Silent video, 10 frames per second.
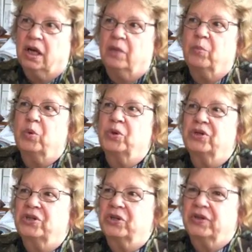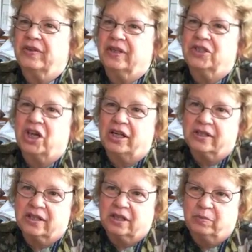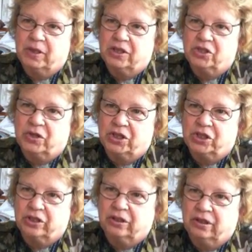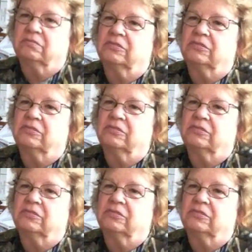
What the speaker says: important during the Johnson administration.